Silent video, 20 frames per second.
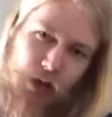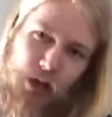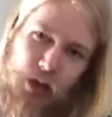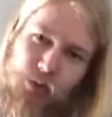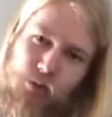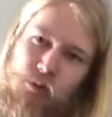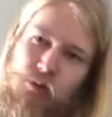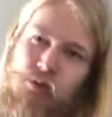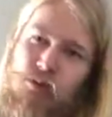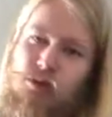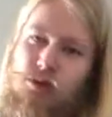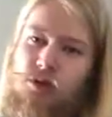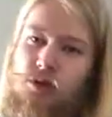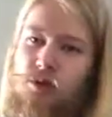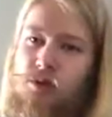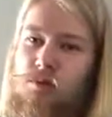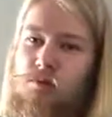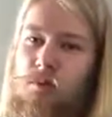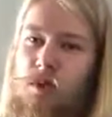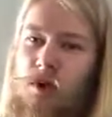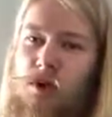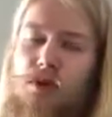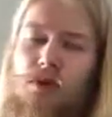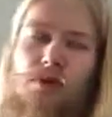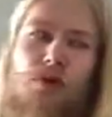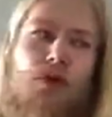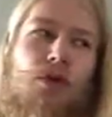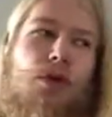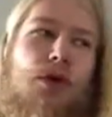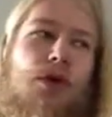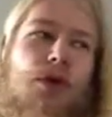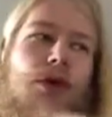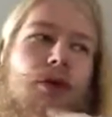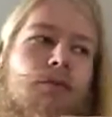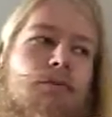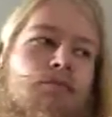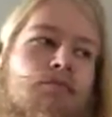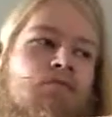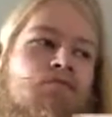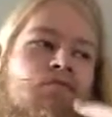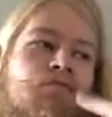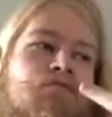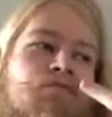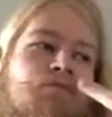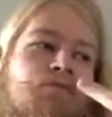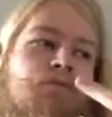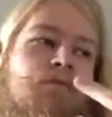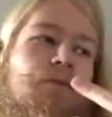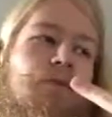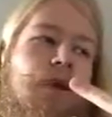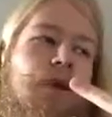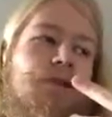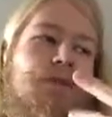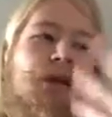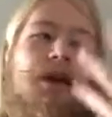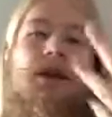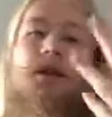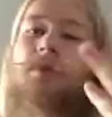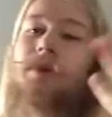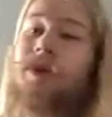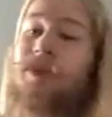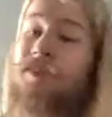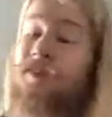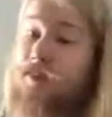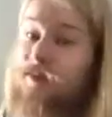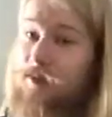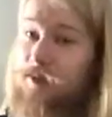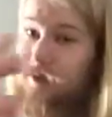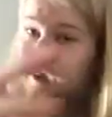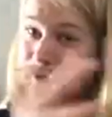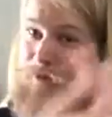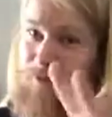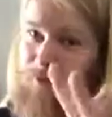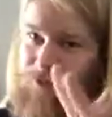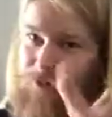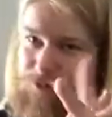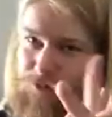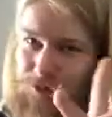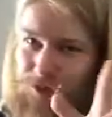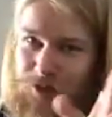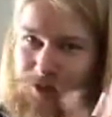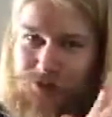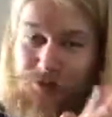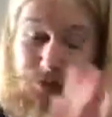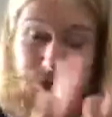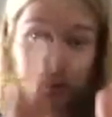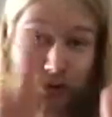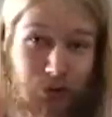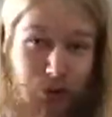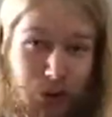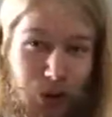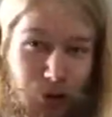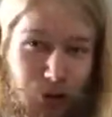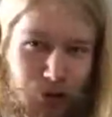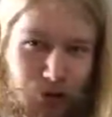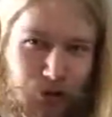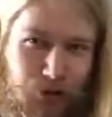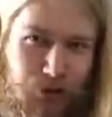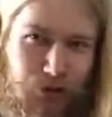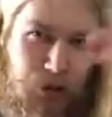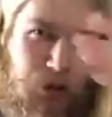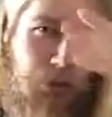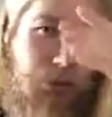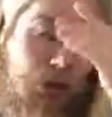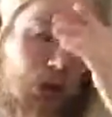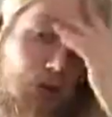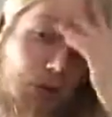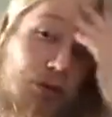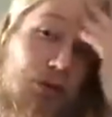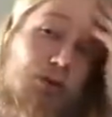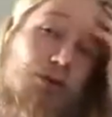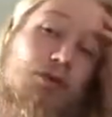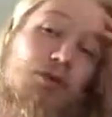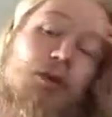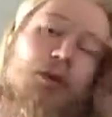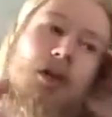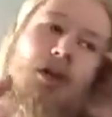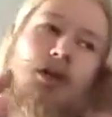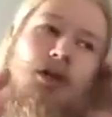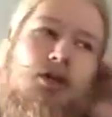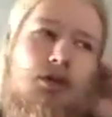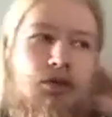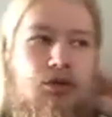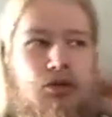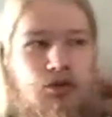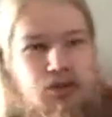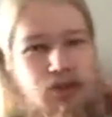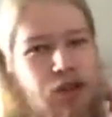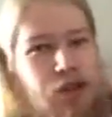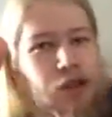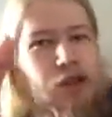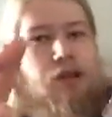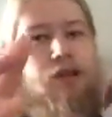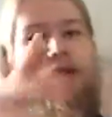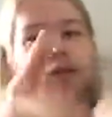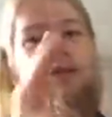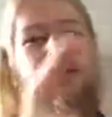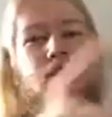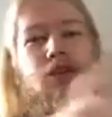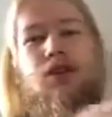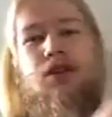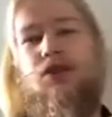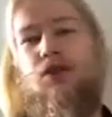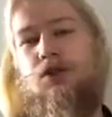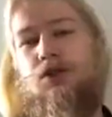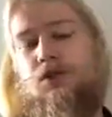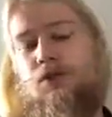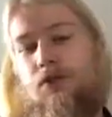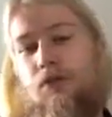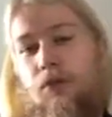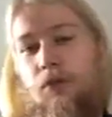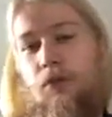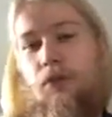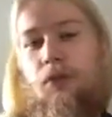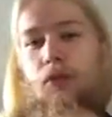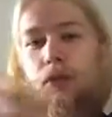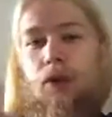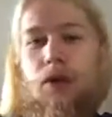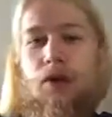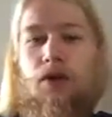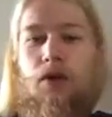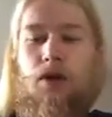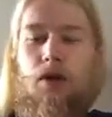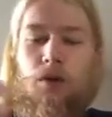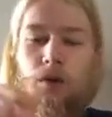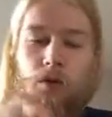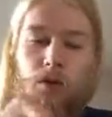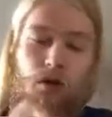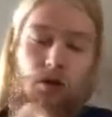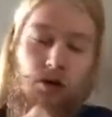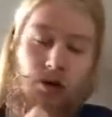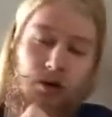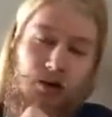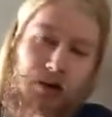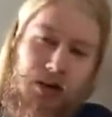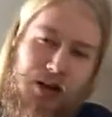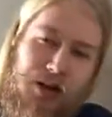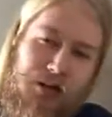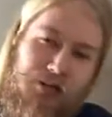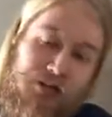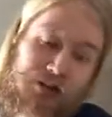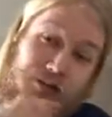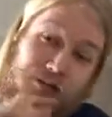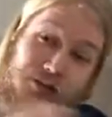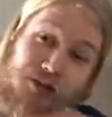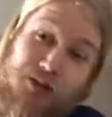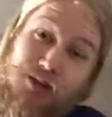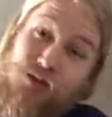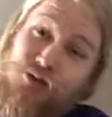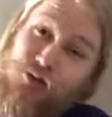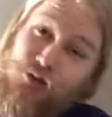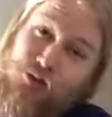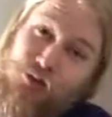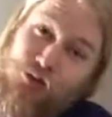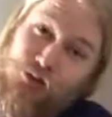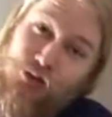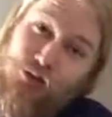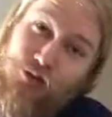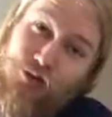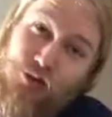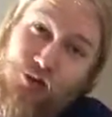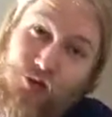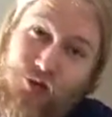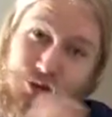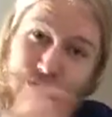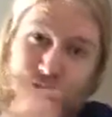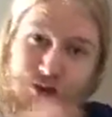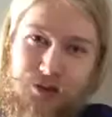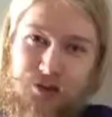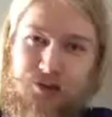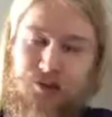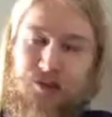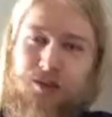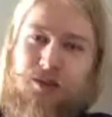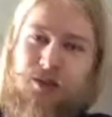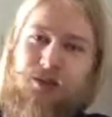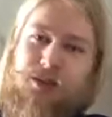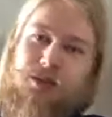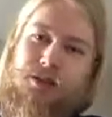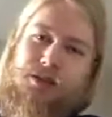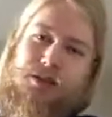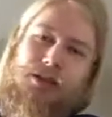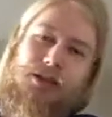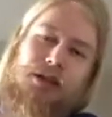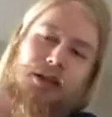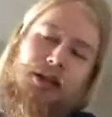In order to both expand on myself and expand on my world, I'm going to use a little feature from the World Anvil Discord server, not the site.